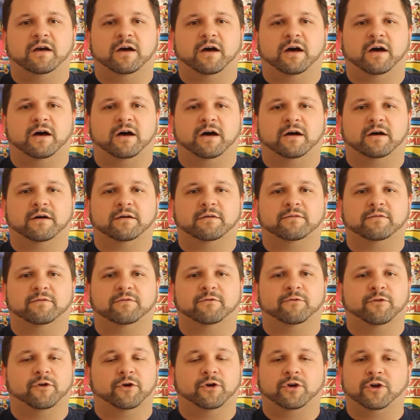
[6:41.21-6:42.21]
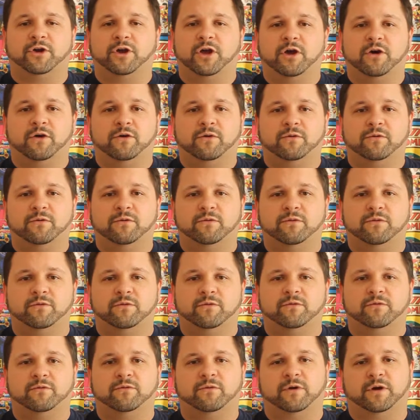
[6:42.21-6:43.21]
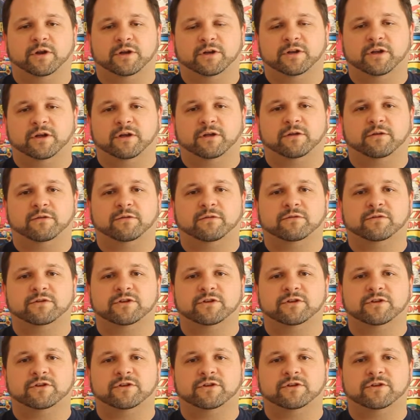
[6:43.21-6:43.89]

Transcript: uh, Vertigo until